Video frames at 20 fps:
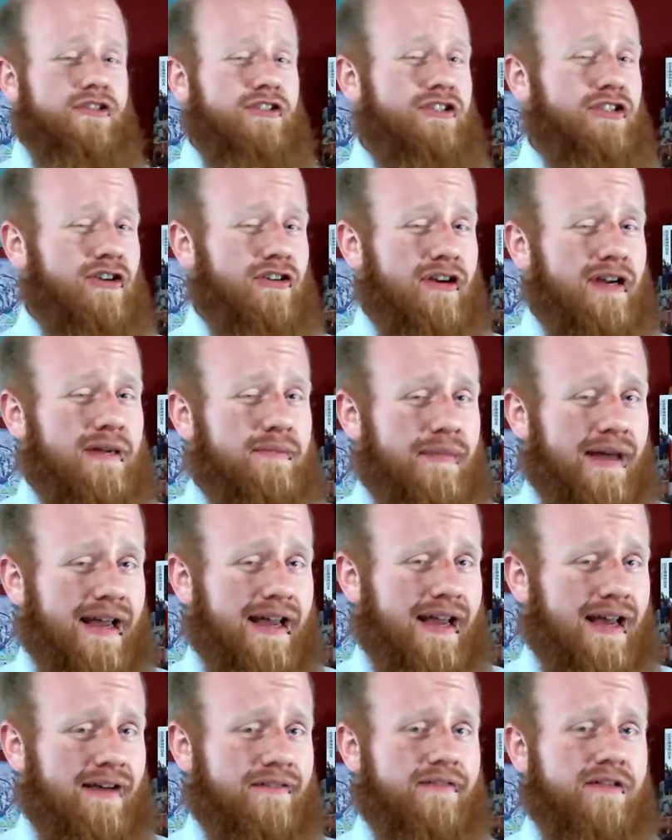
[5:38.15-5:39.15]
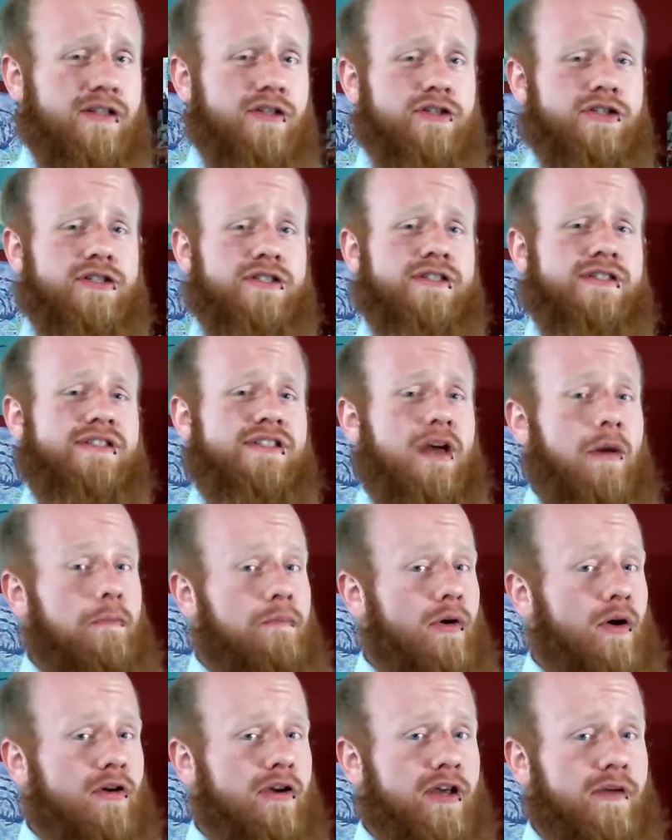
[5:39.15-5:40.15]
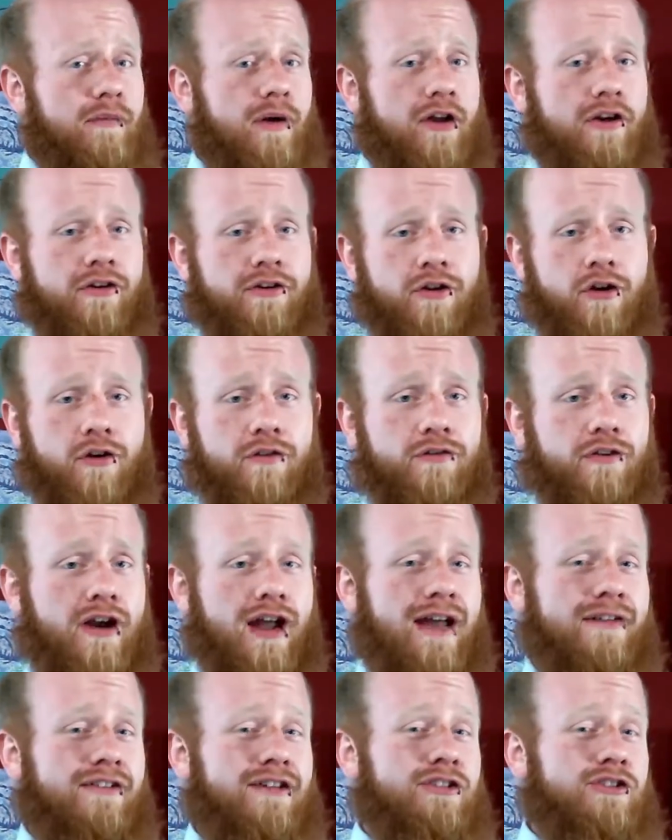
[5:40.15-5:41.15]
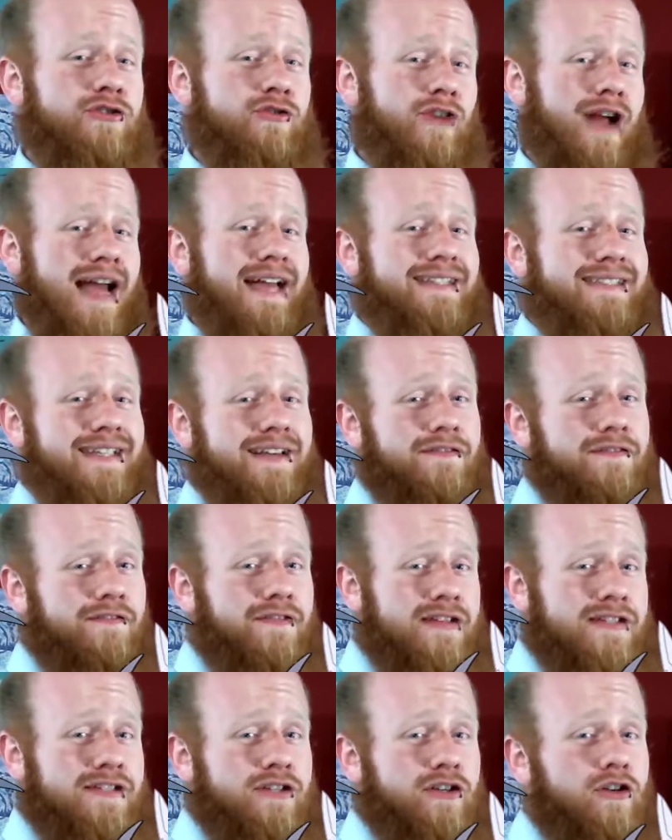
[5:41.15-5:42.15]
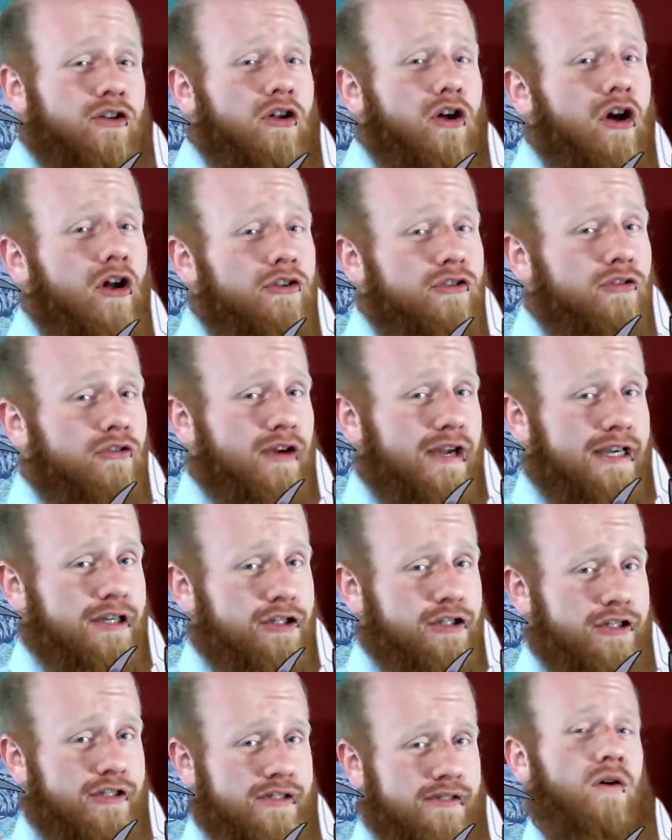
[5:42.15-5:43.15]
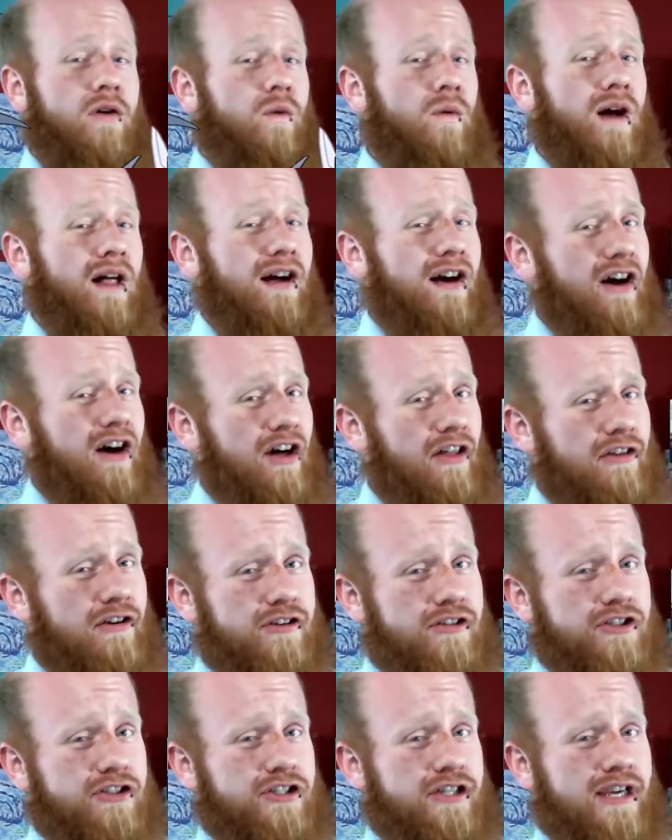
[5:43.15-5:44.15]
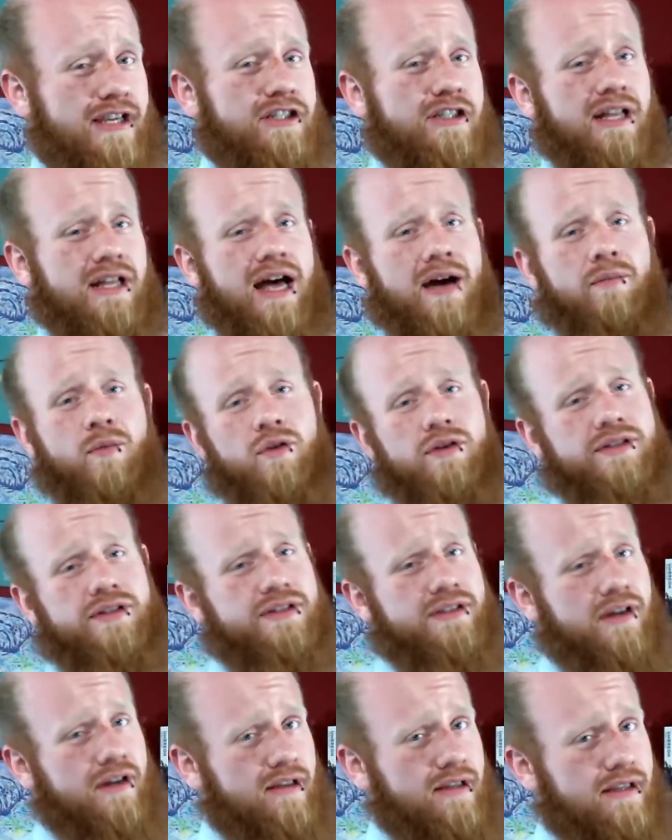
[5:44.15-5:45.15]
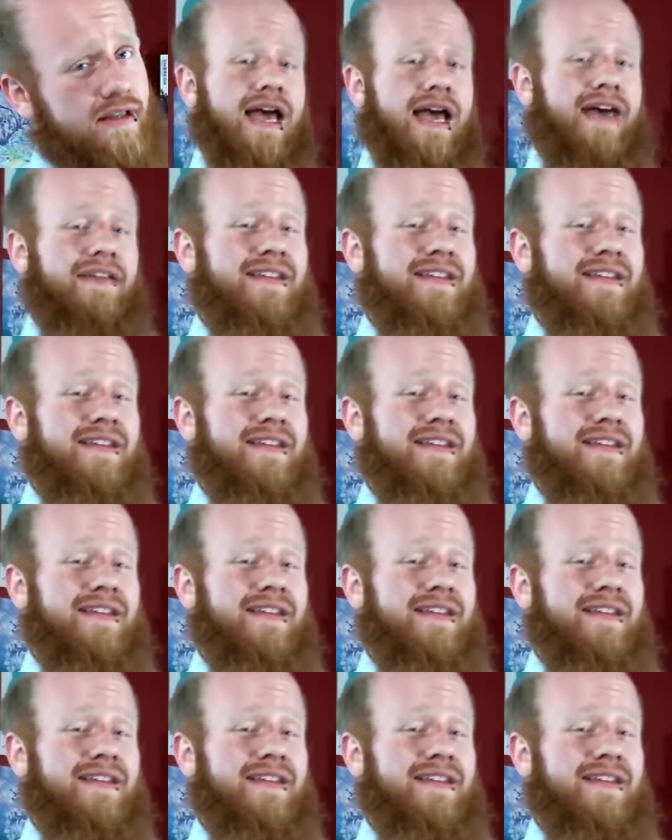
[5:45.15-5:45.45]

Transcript: During Mega Evolution, some Pokemon are known for having drastic physical alterations, while others change a lot more subtly.